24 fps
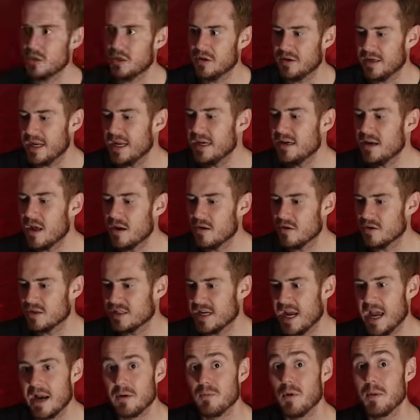You need to
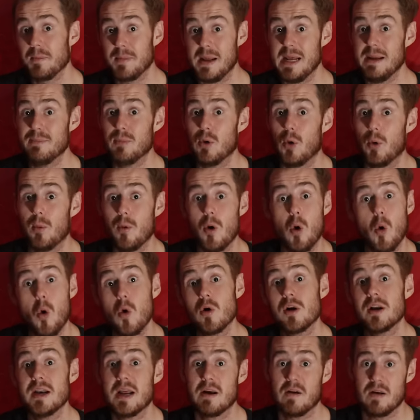understand what people,
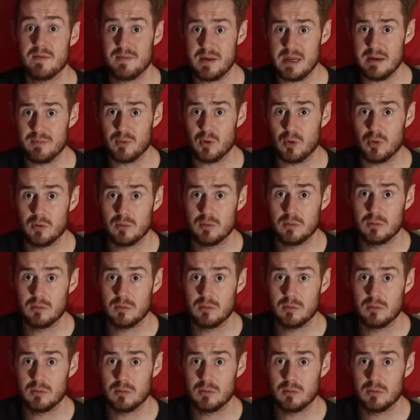ordinary people,